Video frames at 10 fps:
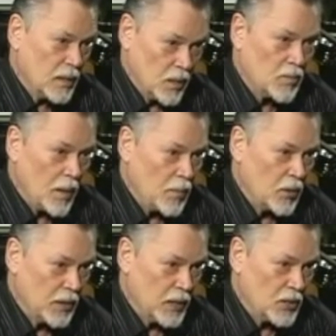because it was my
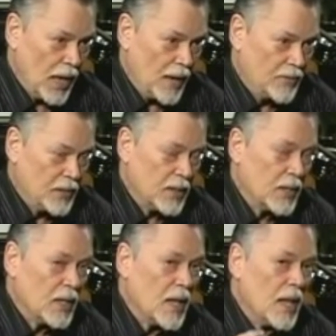birthday, July 5th.